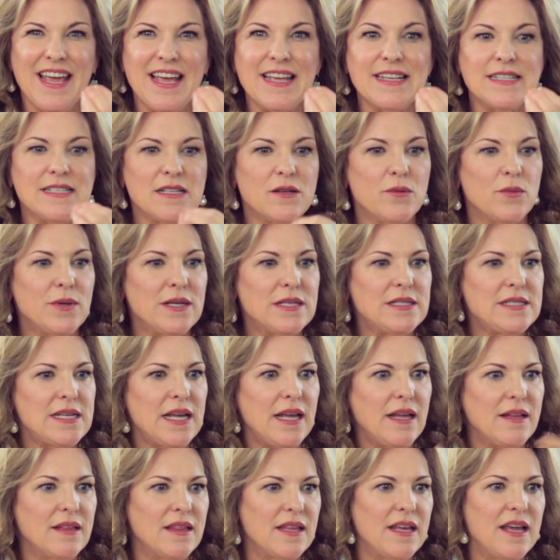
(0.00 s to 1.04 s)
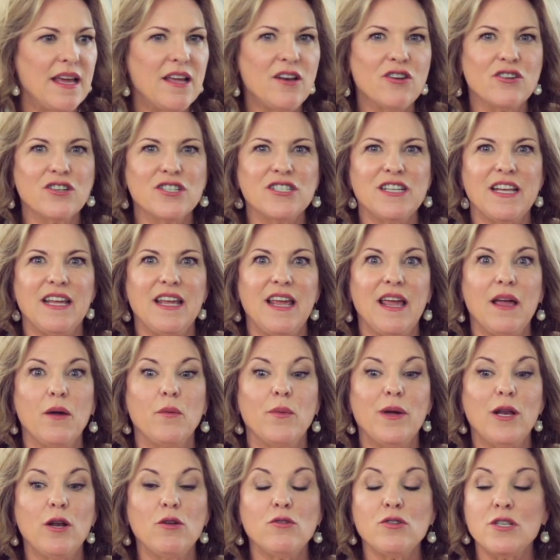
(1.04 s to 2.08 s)
is that we take the energy and
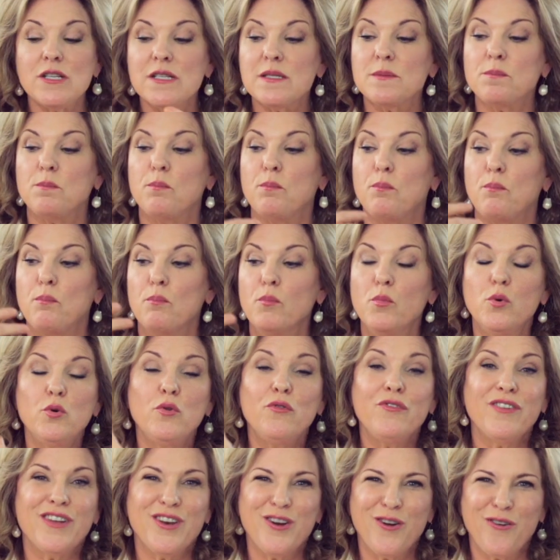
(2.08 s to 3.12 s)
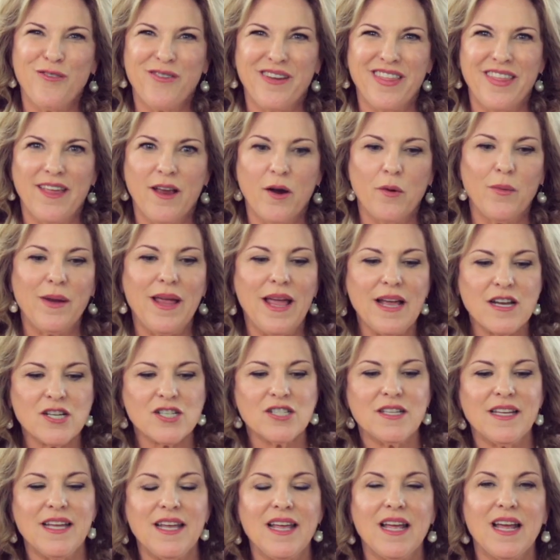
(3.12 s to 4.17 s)
we don't just move it over there. We
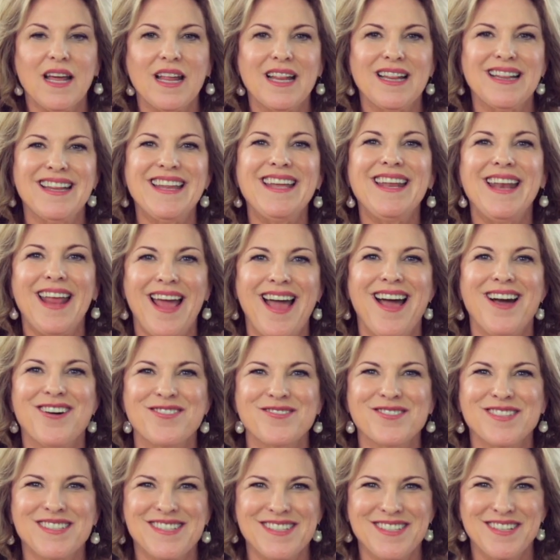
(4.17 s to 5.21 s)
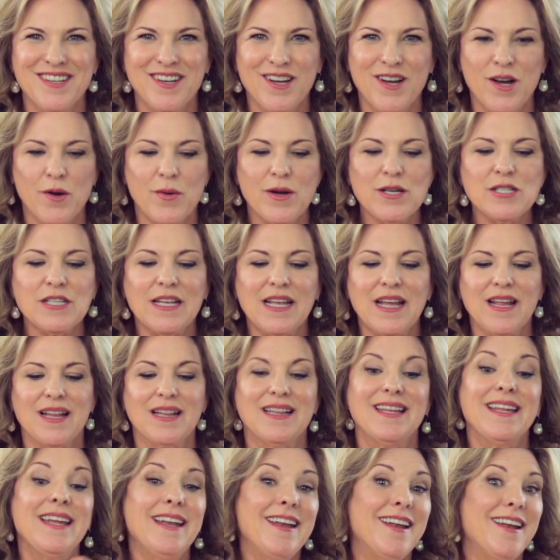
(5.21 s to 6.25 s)
actually clean house. We actually
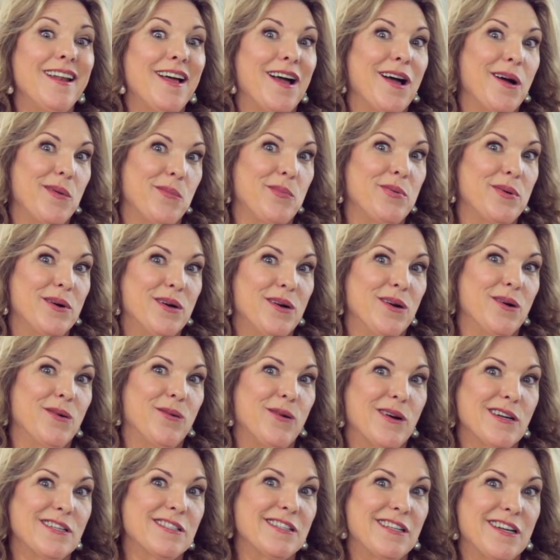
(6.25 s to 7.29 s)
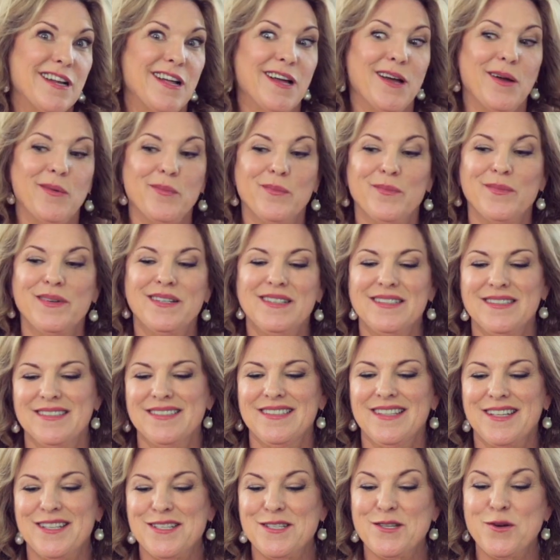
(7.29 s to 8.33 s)
clean it up, wash it up,
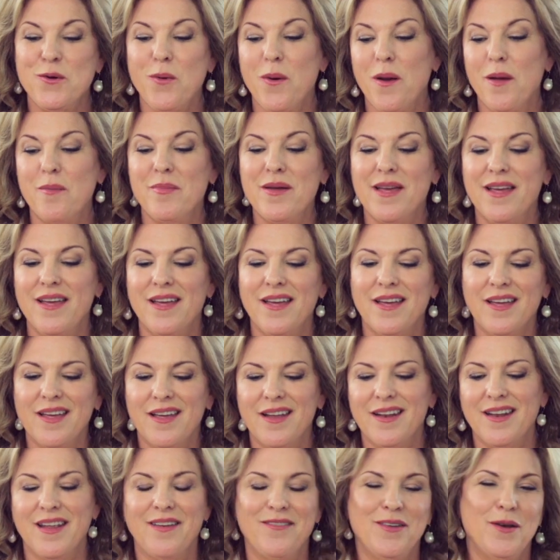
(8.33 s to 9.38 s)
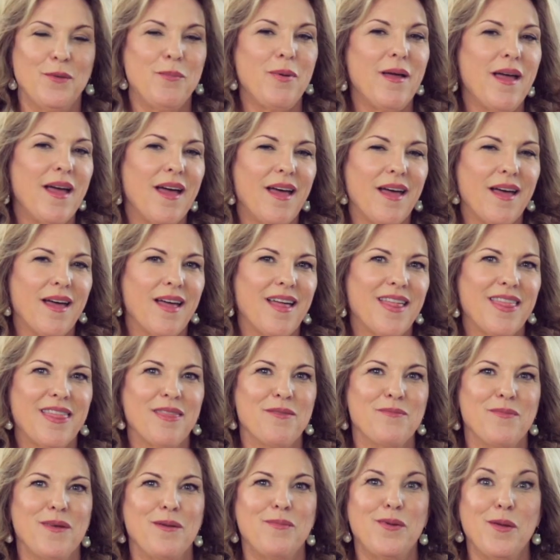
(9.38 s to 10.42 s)
scrub it, give it a bath,
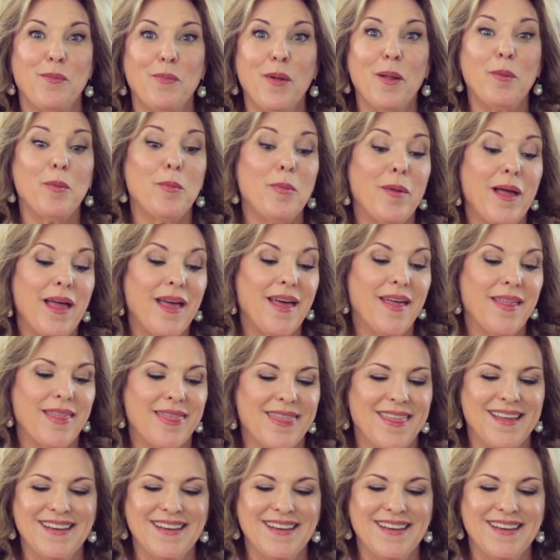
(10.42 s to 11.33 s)
maybe a bubble bath,